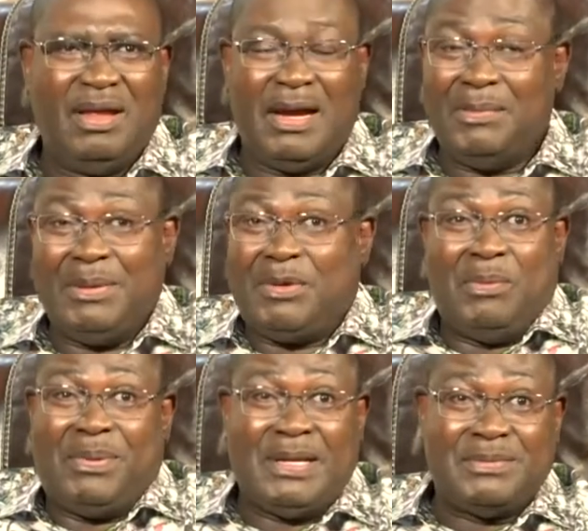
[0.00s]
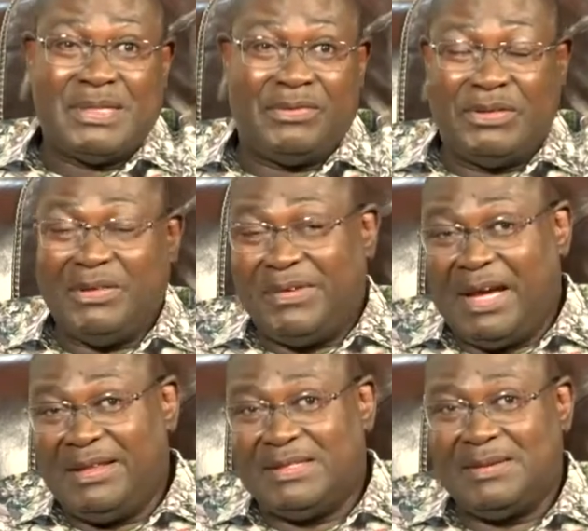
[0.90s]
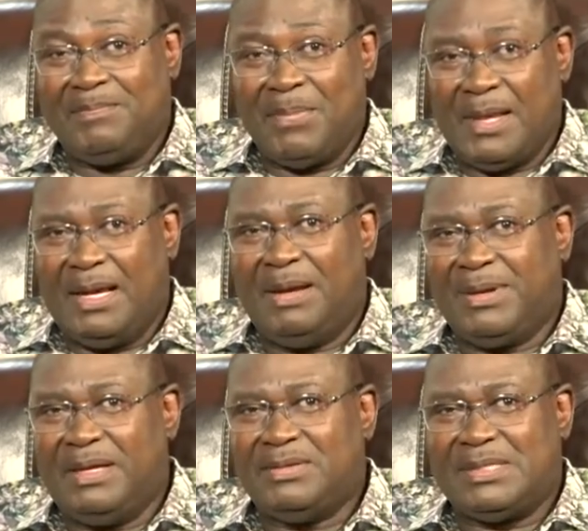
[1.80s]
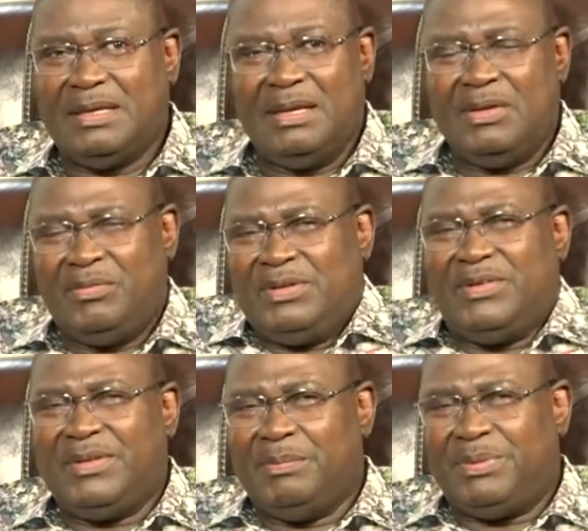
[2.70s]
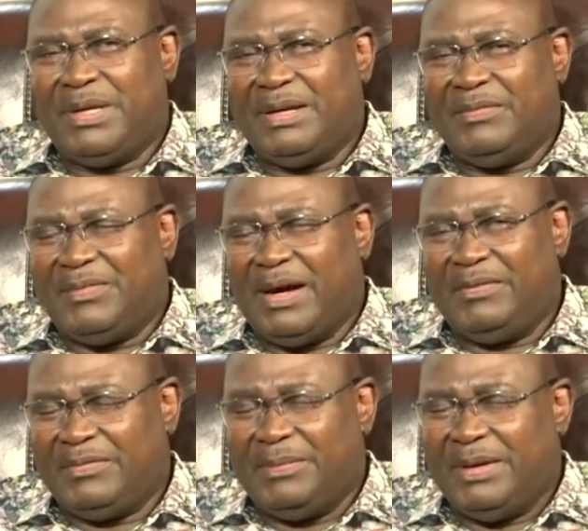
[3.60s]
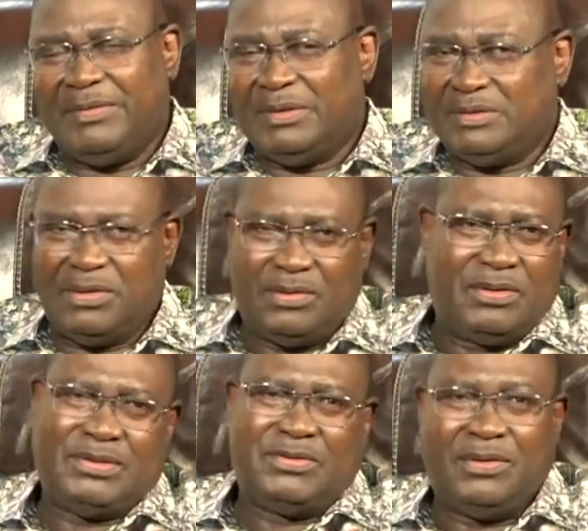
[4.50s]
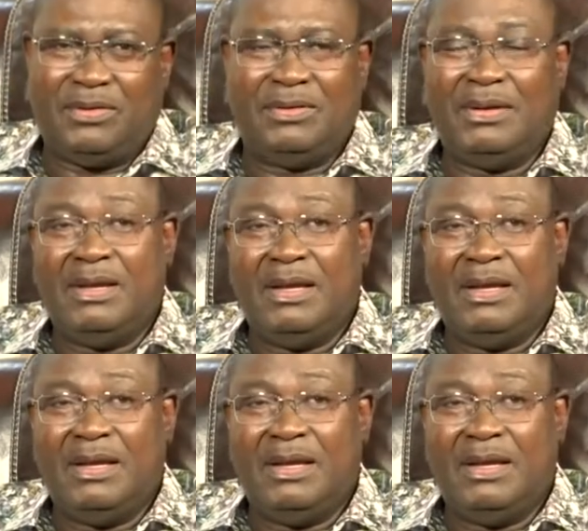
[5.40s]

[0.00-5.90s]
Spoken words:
I mean, he compared himself to the fathers. And I began to say, which of them prayed down fire from heaven? No, not at all.